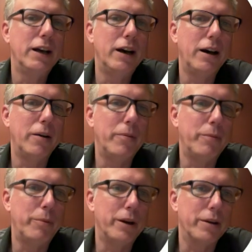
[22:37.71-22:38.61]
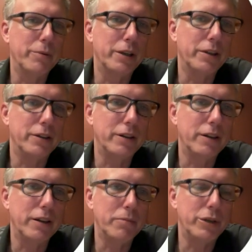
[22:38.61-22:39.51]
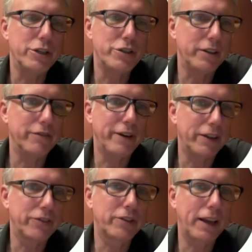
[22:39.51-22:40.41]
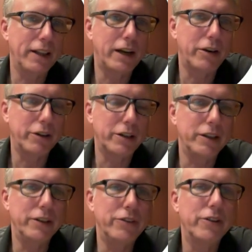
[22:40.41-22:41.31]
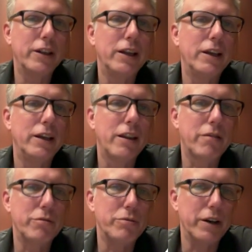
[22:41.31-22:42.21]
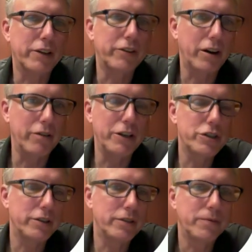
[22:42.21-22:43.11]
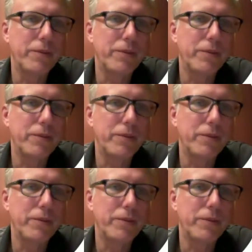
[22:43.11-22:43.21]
where we can bridge these vast scale hierarchies through acceleration